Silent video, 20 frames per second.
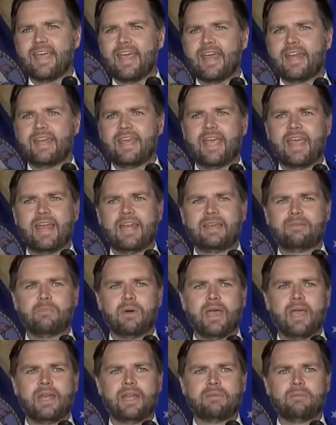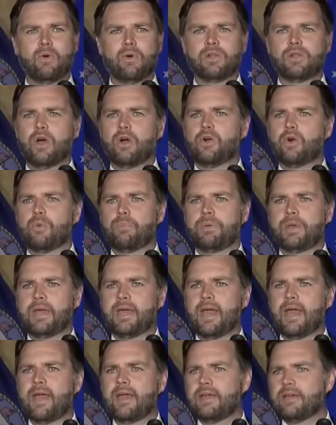Any more local
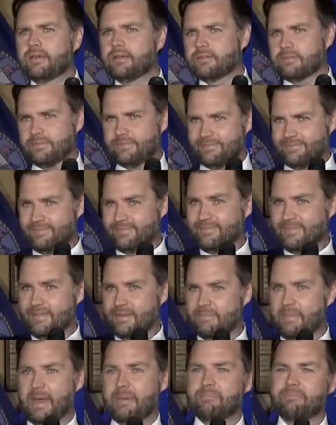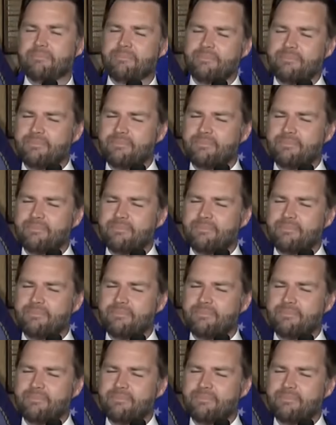PA? Ma'am.